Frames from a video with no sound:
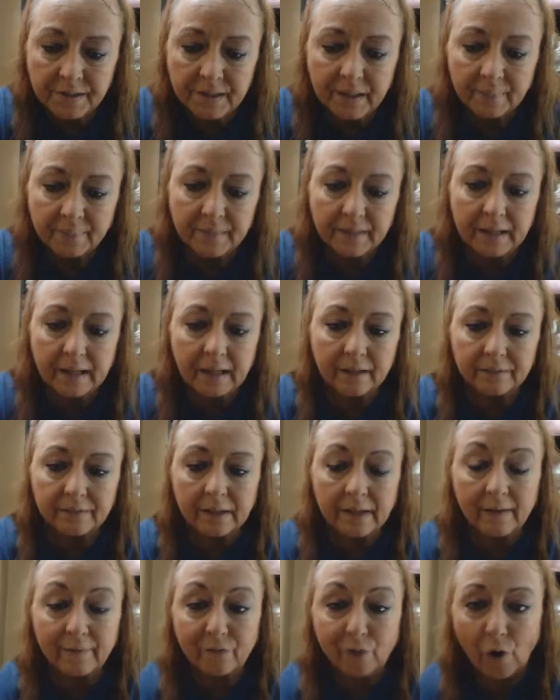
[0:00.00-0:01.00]
something out
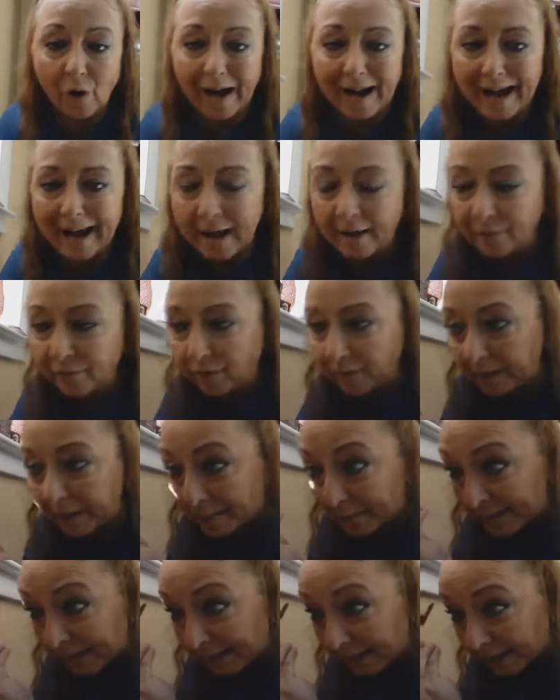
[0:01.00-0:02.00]
there for
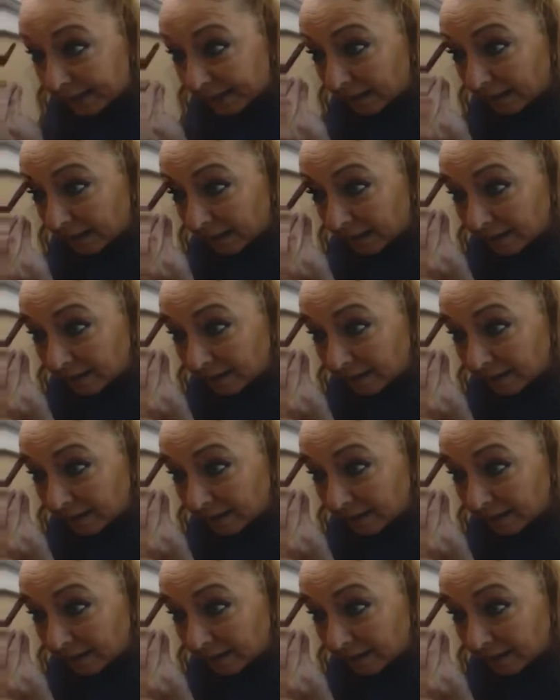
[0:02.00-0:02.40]
everybody.